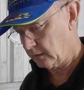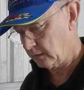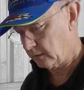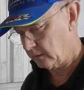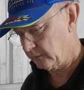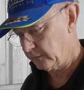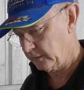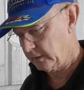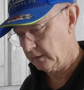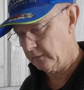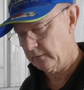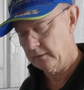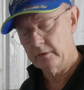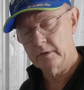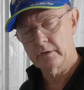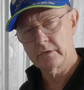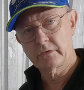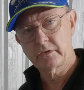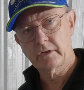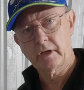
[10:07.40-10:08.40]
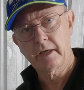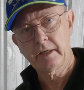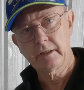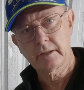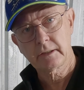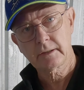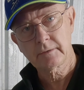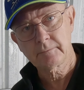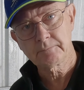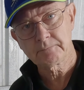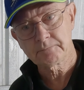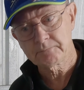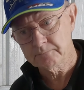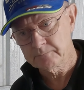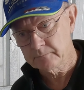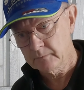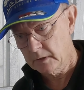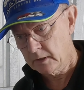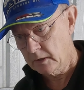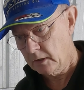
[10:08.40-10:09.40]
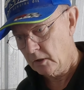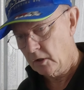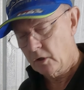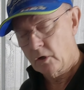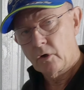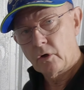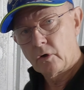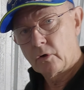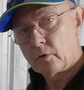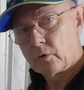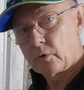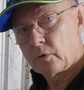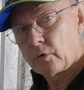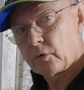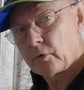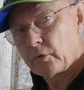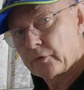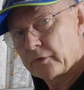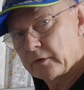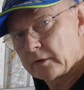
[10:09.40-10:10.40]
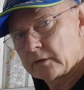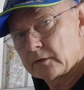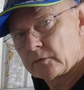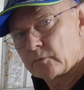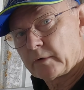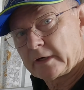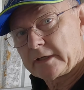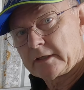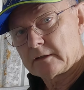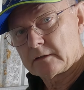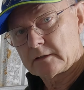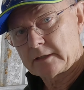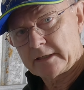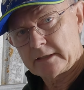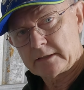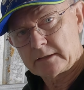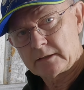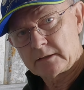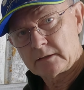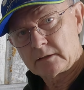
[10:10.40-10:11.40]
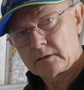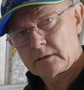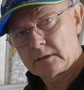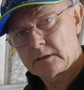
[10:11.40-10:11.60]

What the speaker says: of either the stator or the regulator